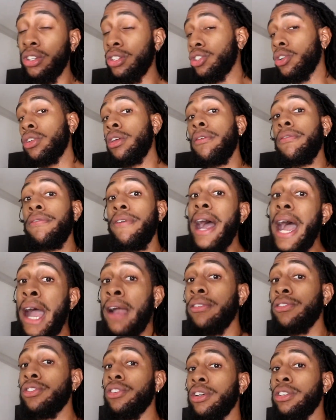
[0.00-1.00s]
There's only
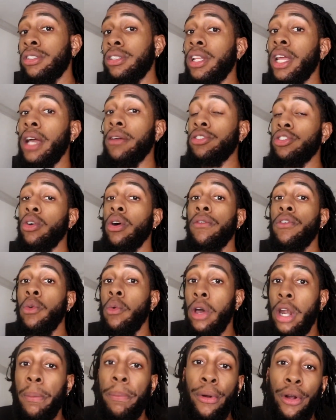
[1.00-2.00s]
5 shirts left. So if
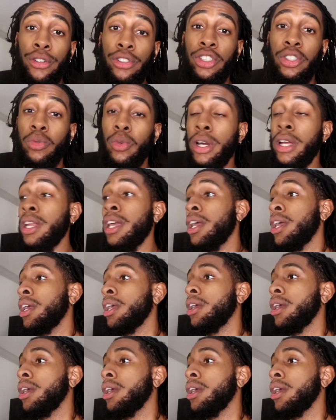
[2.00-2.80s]
you want to purchase one,